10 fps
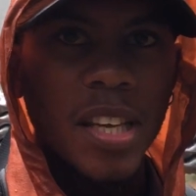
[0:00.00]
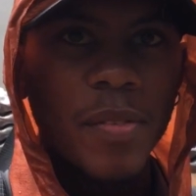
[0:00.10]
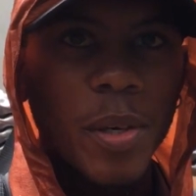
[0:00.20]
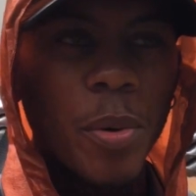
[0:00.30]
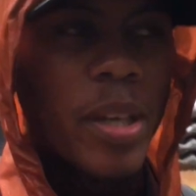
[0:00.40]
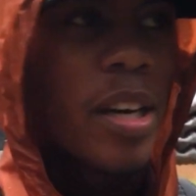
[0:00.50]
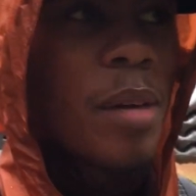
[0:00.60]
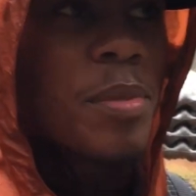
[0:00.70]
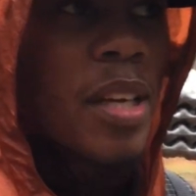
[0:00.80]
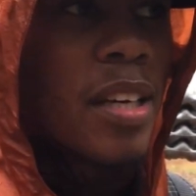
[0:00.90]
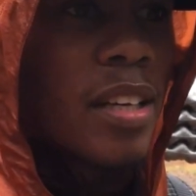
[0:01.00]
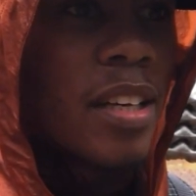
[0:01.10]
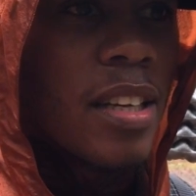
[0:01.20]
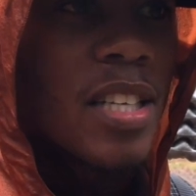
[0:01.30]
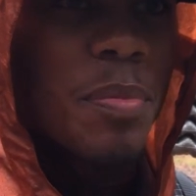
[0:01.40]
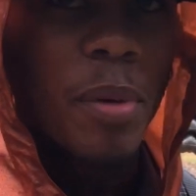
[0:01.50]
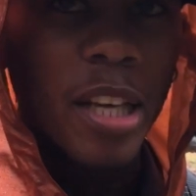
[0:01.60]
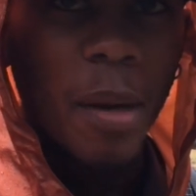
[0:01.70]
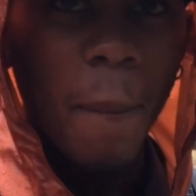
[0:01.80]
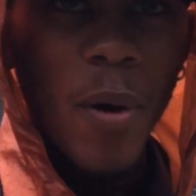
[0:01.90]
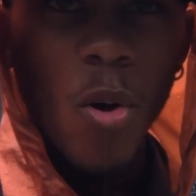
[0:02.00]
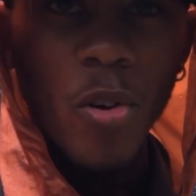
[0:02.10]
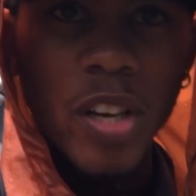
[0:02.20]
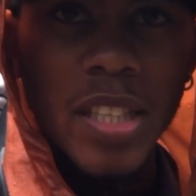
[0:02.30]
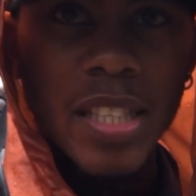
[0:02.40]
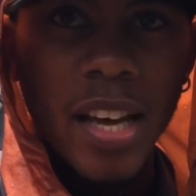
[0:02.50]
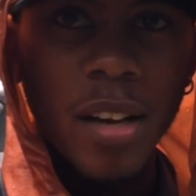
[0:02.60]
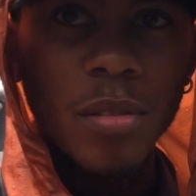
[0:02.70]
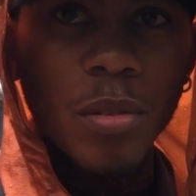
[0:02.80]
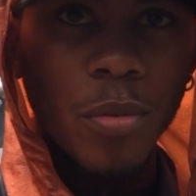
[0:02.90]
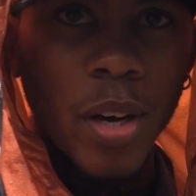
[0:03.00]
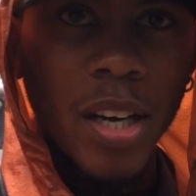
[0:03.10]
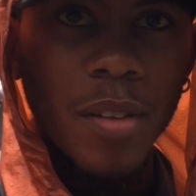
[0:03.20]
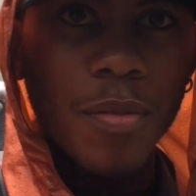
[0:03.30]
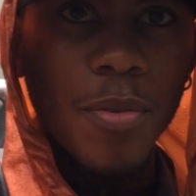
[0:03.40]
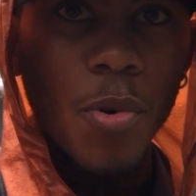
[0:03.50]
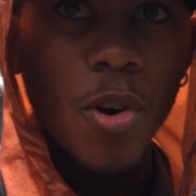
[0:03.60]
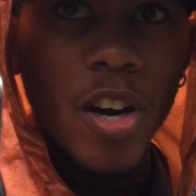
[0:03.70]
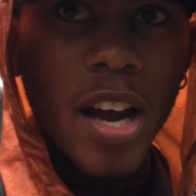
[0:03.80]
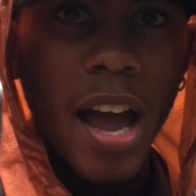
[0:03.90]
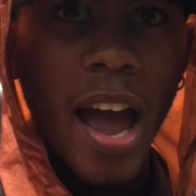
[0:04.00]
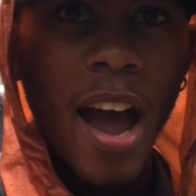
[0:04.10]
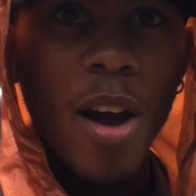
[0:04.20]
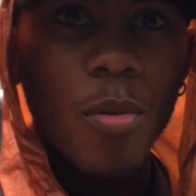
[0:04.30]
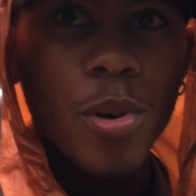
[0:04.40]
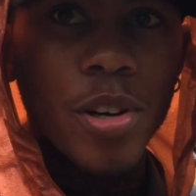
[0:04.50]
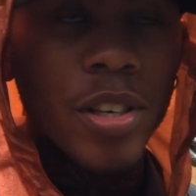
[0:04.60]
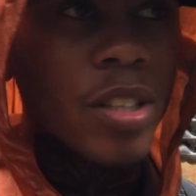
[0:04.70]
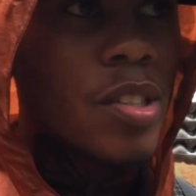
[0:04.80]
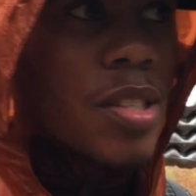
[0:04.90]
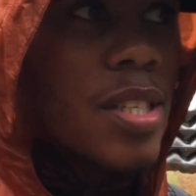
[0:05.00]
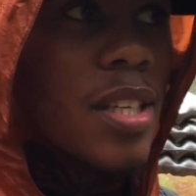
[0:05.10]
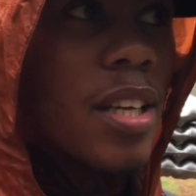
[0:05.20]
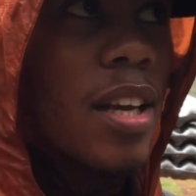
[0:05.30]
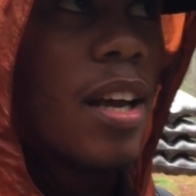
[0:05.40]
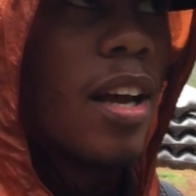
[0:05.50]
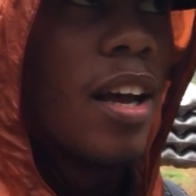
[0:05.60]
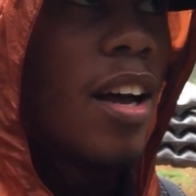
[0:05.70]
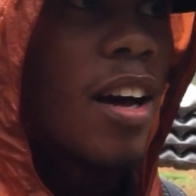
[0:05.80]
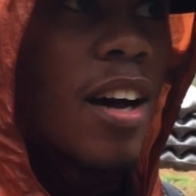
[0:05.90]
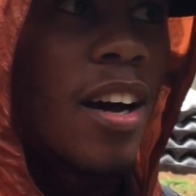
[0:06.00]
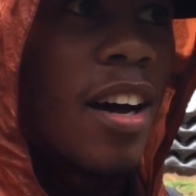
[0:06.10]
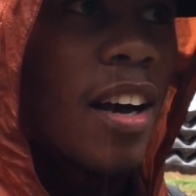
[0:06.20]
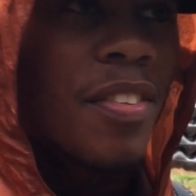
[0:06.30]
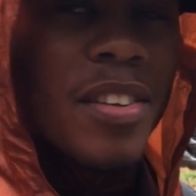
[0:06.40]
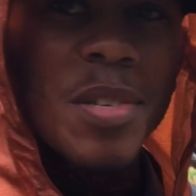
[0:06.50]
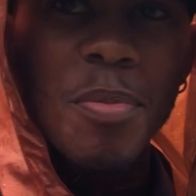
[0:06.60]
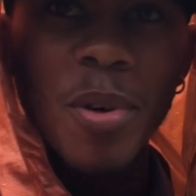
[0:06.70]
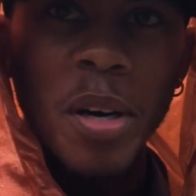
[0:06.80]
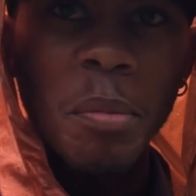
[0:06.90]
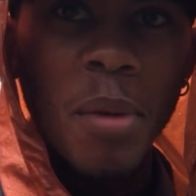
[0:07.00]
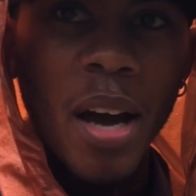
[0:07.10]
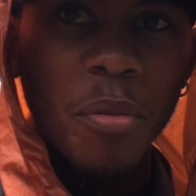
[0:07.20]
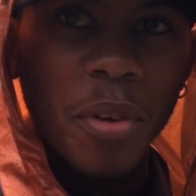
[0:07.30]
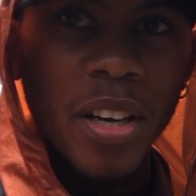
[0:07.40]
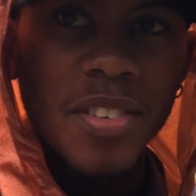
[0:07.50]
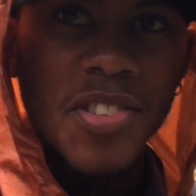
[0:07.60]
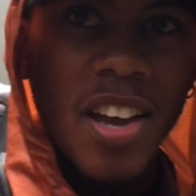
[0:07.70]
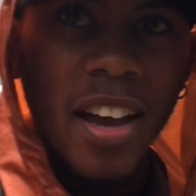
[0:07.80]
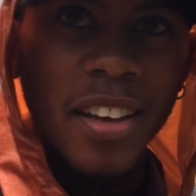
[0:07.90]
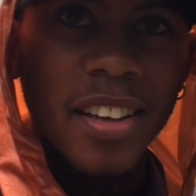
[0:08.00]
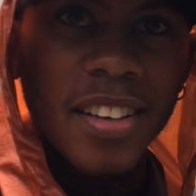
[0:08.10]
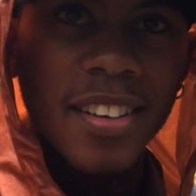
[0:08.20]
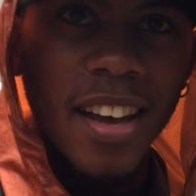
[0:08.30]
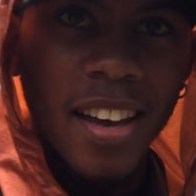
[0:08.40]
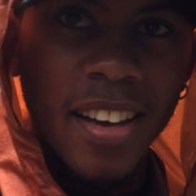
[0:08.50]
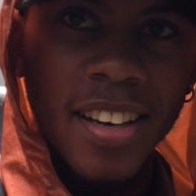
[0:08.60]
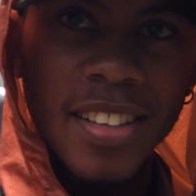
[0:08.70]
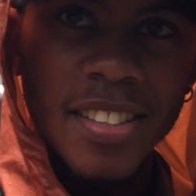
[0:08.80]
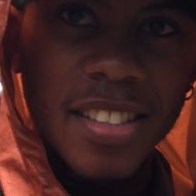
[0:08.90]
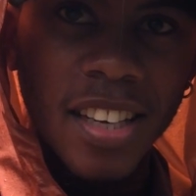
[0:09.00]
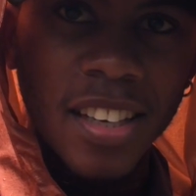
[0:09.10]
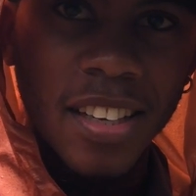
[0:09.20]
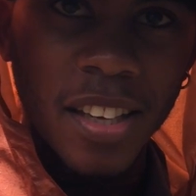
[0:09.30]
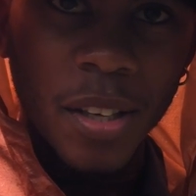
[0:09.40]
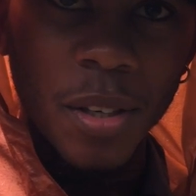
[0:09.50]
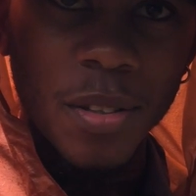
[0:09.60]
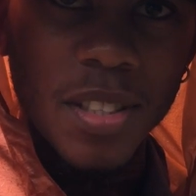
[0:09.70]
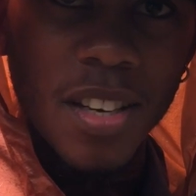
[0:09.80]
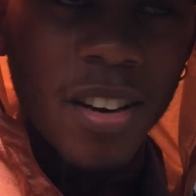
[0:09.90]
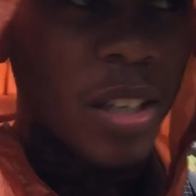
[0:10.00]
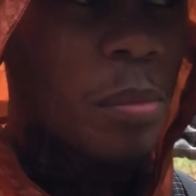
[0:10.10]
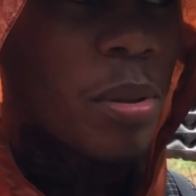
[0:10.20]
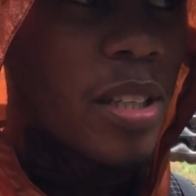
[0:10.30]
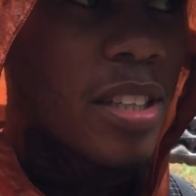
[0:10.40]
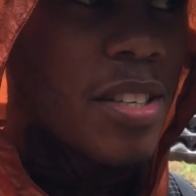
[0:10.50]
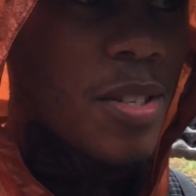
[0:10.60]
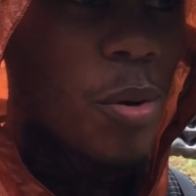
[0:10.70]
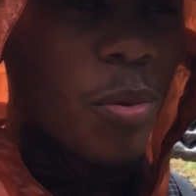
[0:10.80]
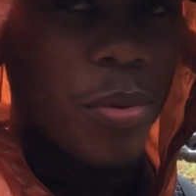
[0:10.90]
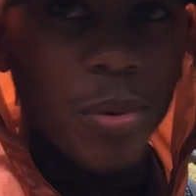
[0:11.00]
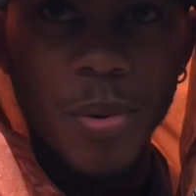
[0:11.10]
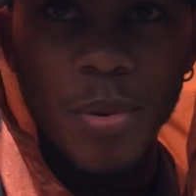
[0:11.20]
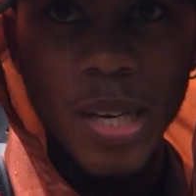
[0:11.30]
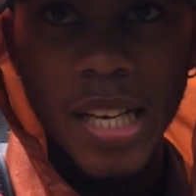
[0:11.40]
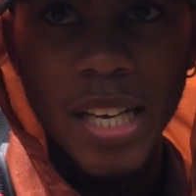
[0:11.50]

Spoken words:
to give a quick update, it has been pouring down rain for hours. At this point, my rain jacket and kilt are completely soaked through.